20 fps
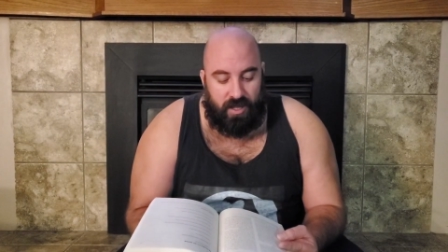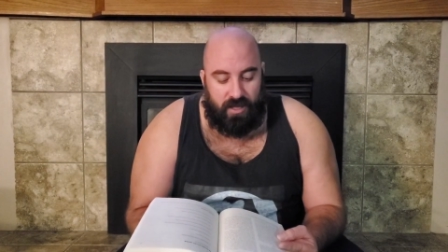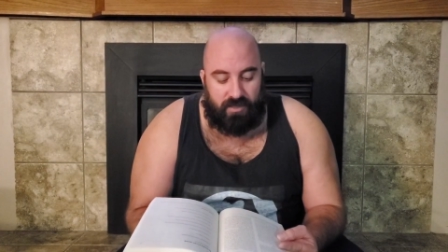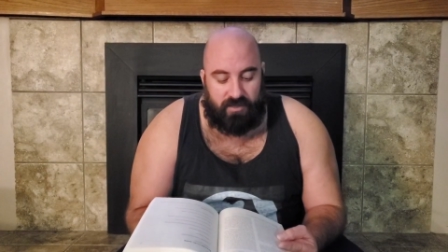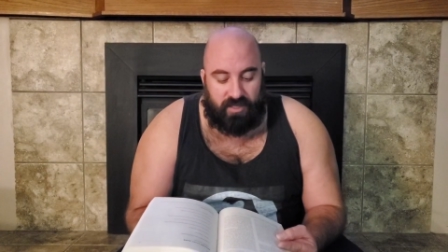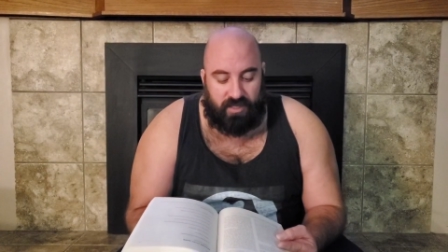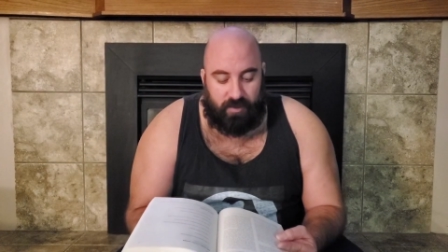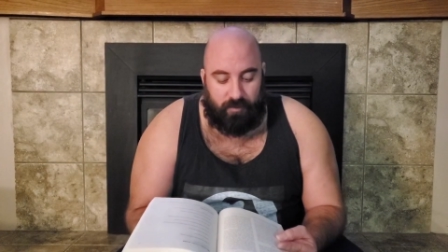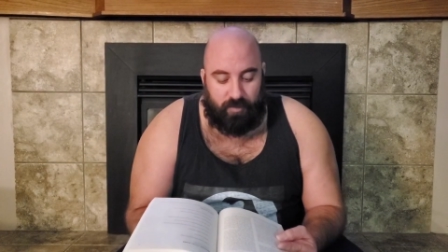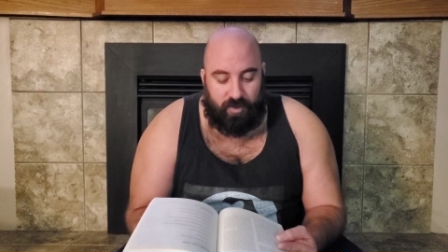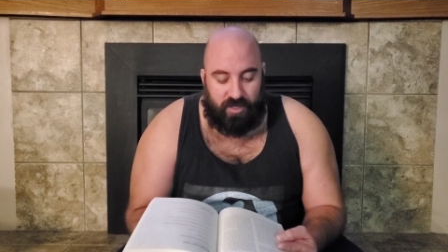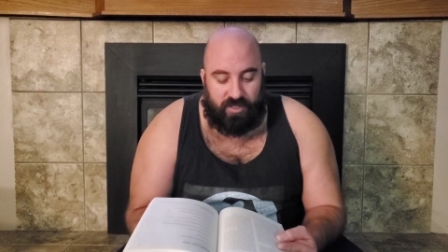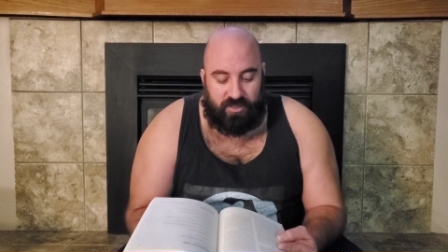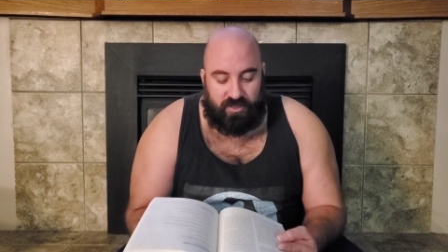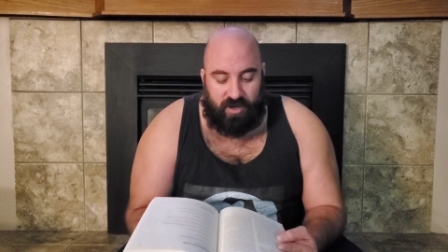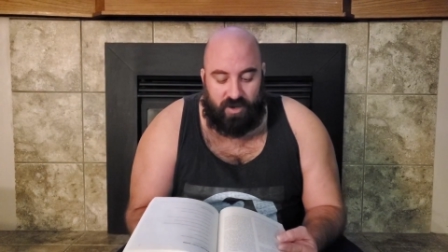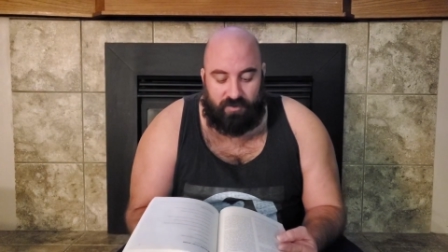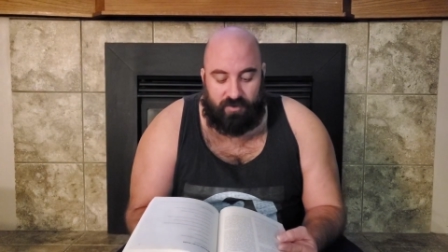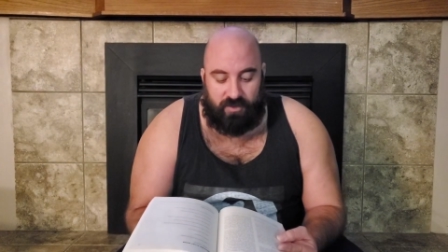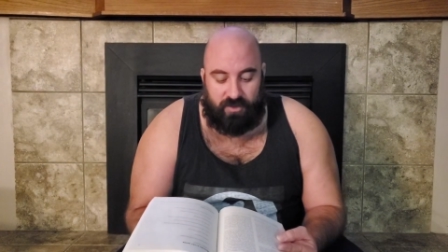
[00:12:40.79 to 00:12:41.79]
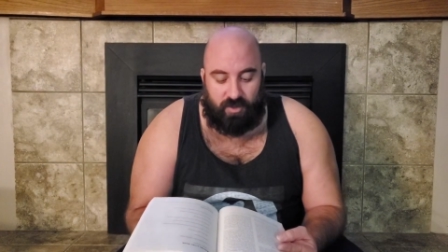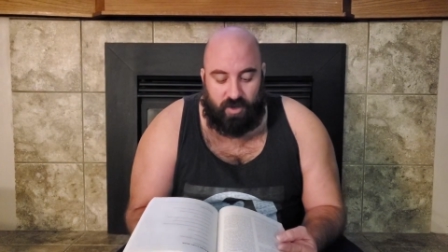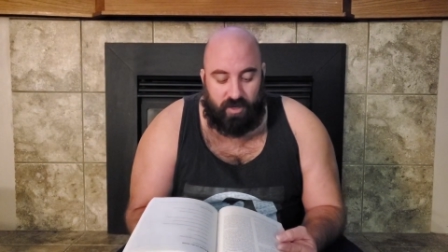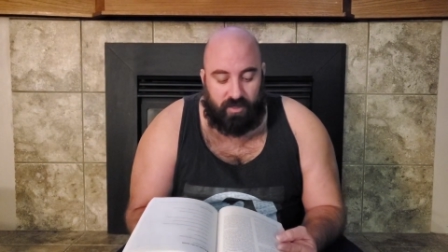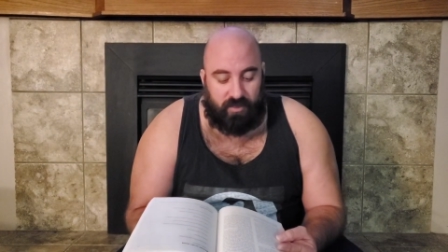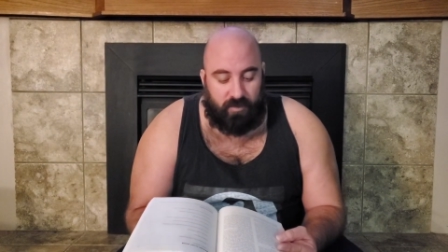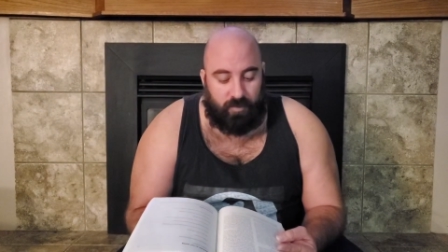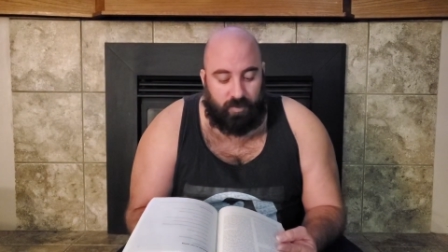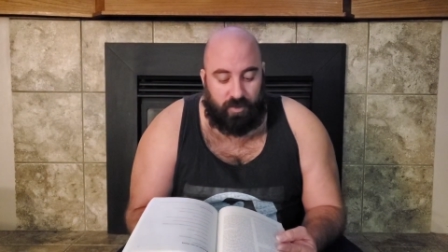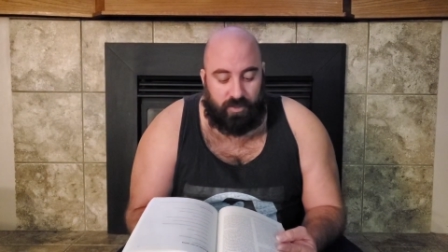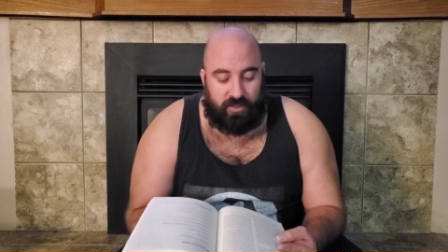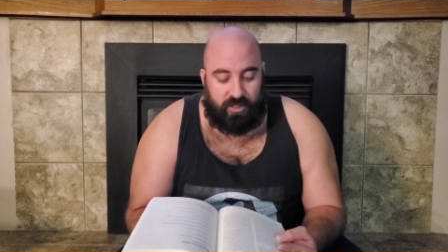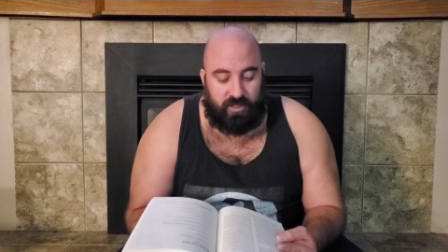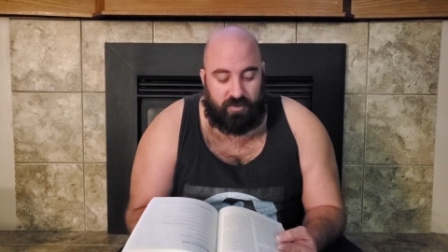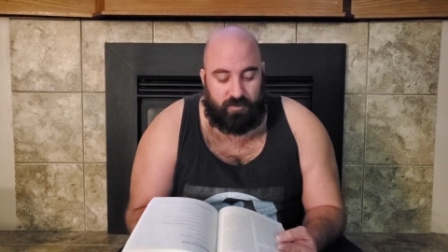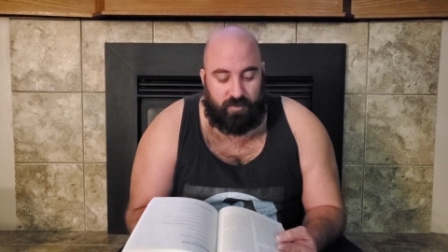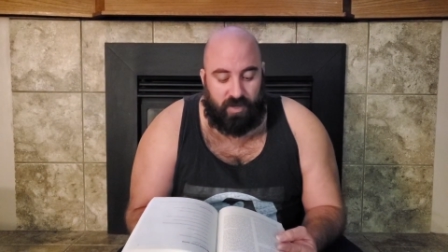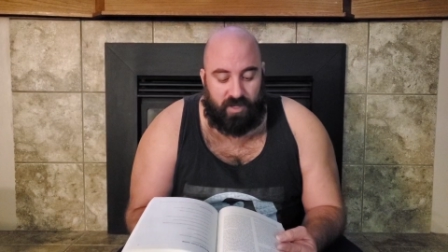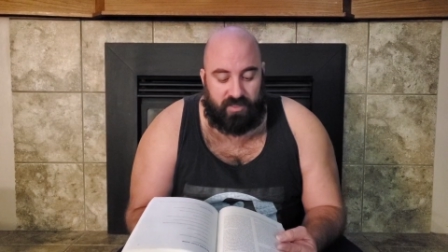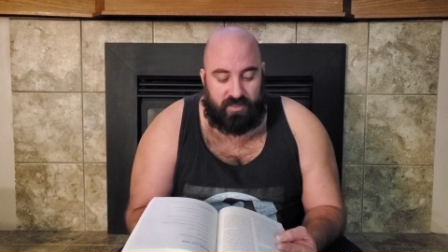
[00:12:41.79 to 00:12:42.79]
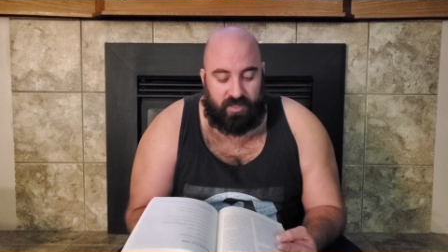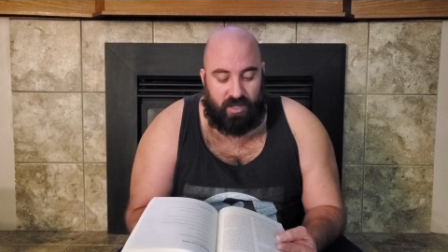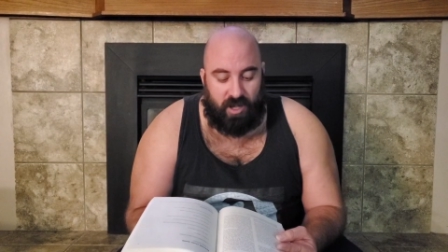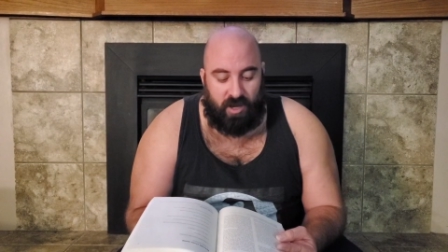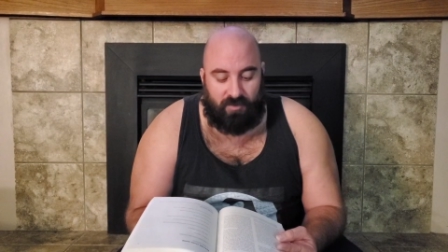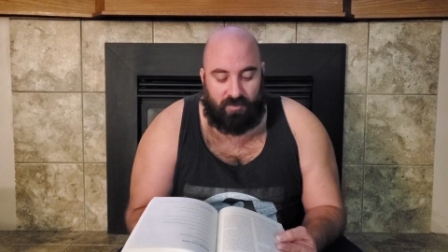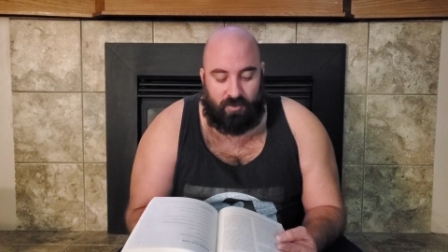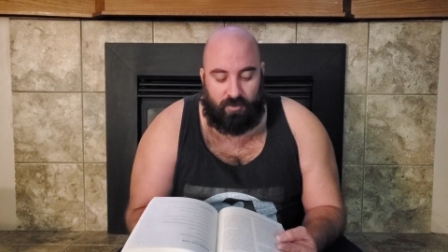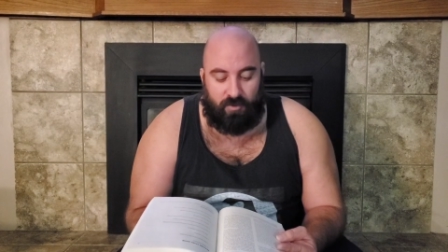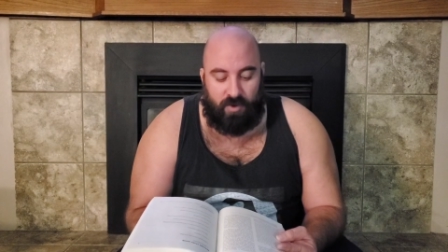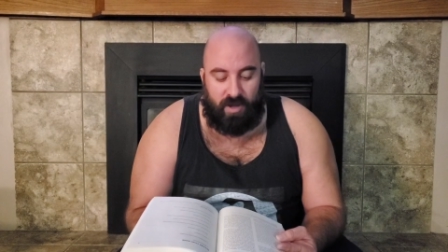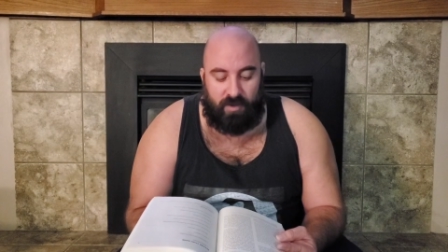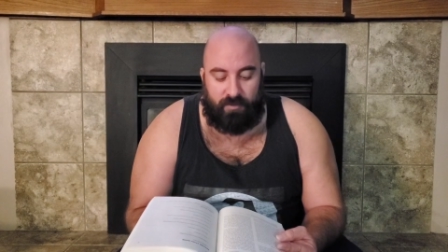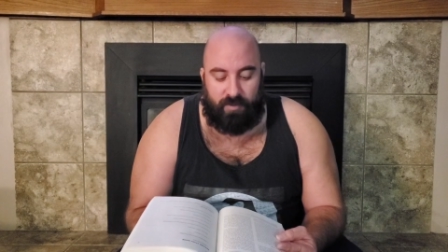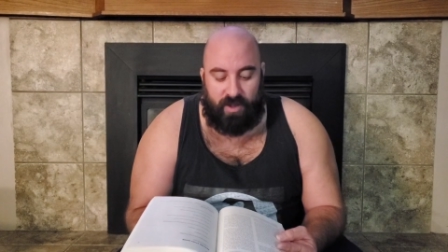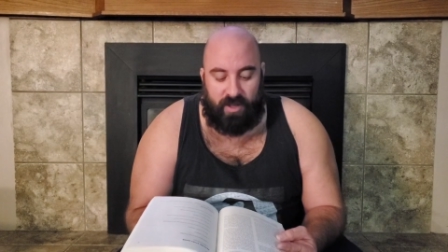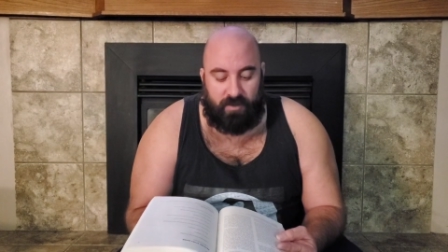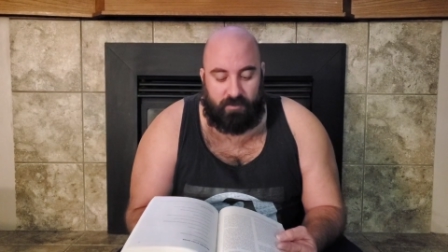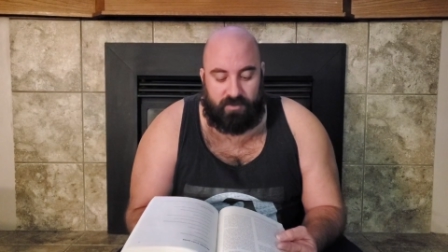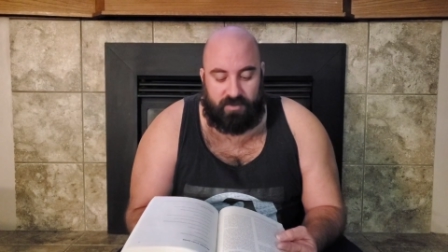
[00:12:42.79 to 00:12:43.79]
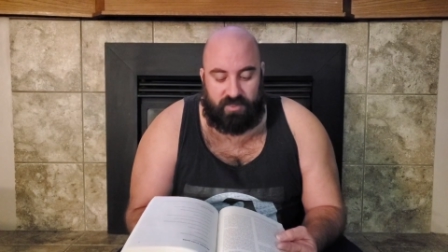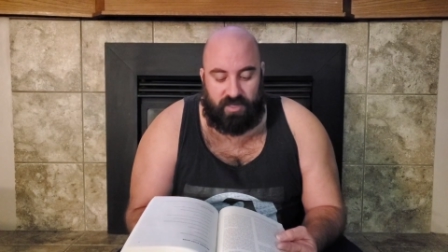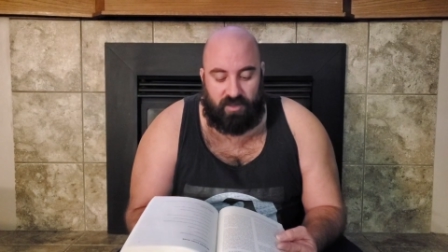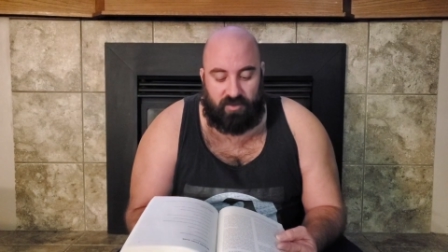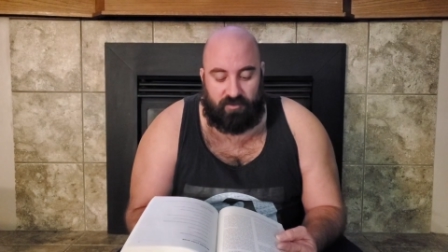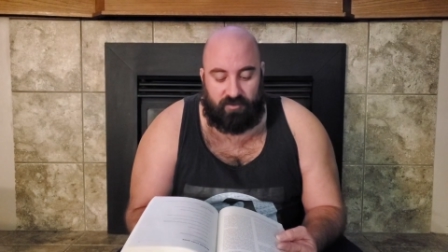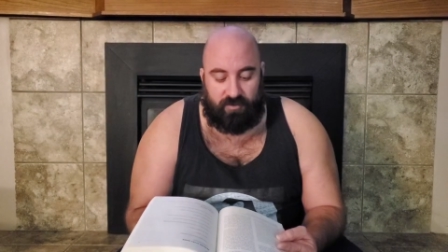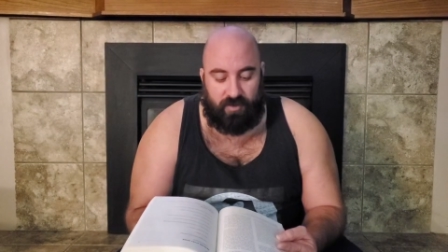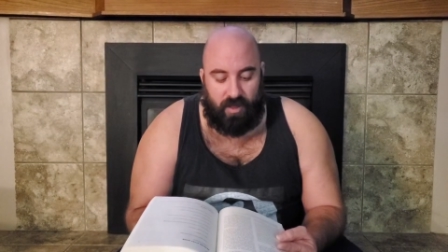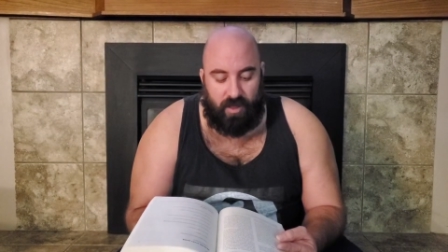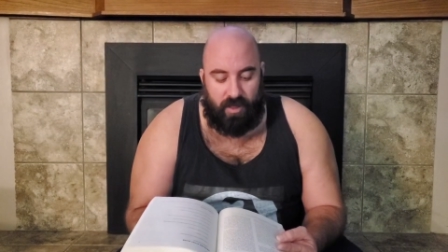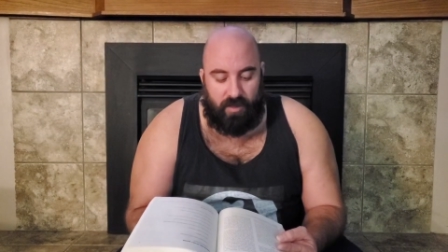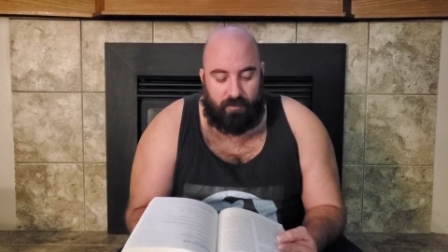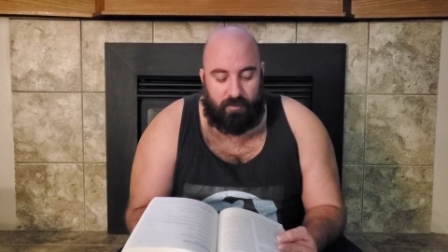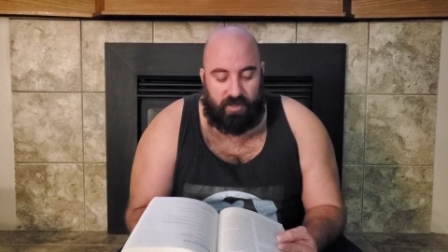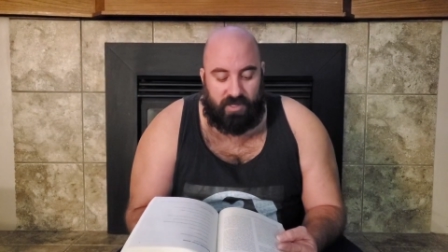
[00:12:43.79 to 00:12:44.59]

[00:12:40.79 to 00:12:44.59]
is like a bus driver trying to push his bus out of a rut by himself